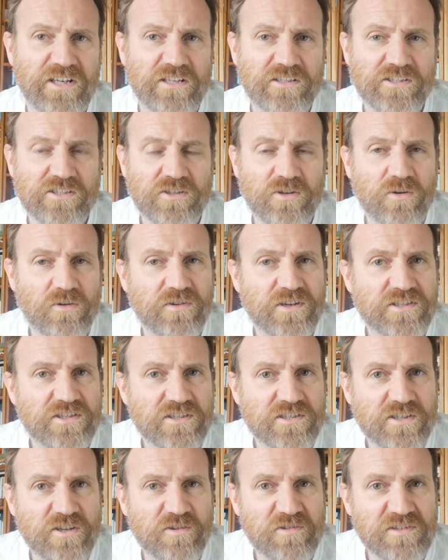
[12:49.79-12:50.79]
the stories
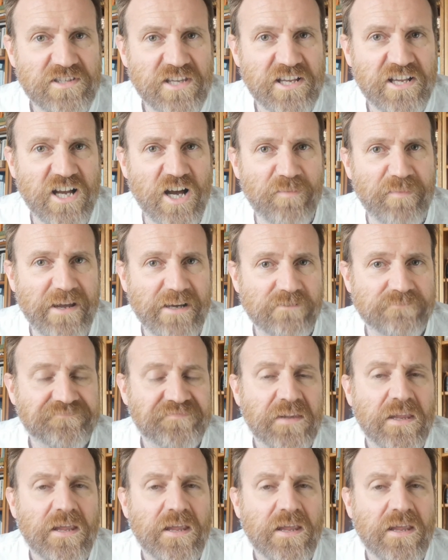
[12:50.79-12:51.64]
as soon as they come out.